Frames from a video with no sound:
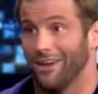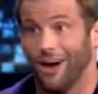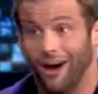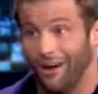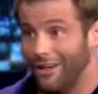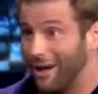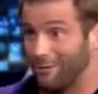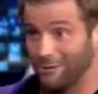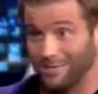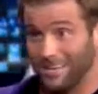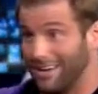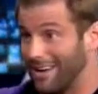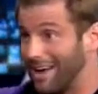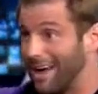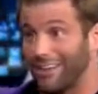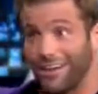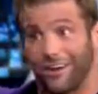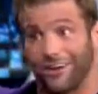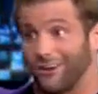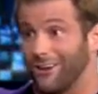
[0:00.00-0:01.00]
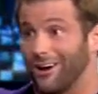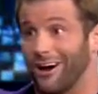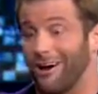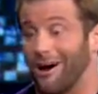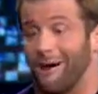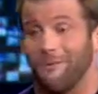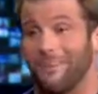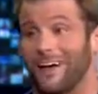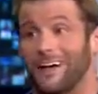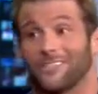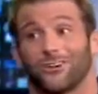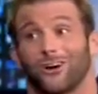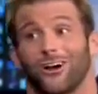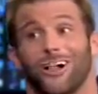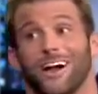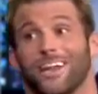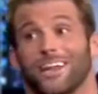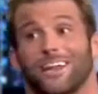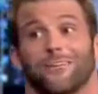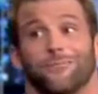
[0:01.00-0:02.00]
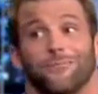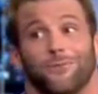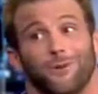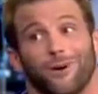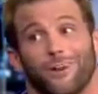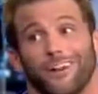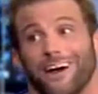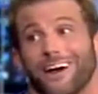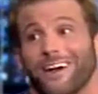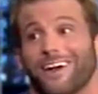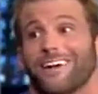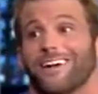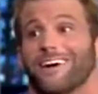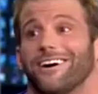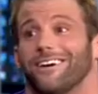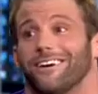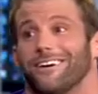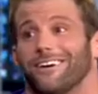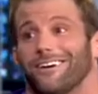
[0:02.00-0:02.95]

No, that was it. I let her go. I mean, that's all I needed for one night, you know?